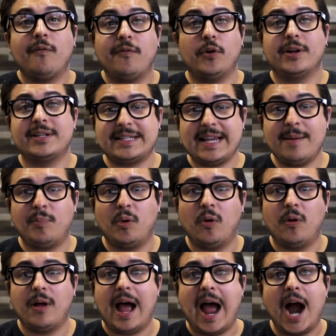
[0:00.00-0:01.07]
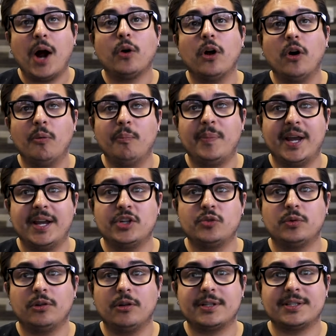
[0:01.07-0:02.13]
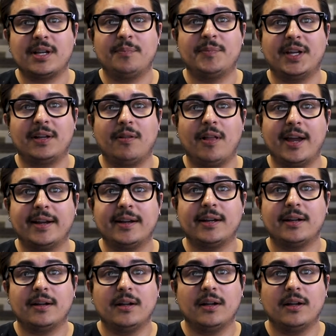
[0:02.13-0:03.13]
For example, our homepage would look something like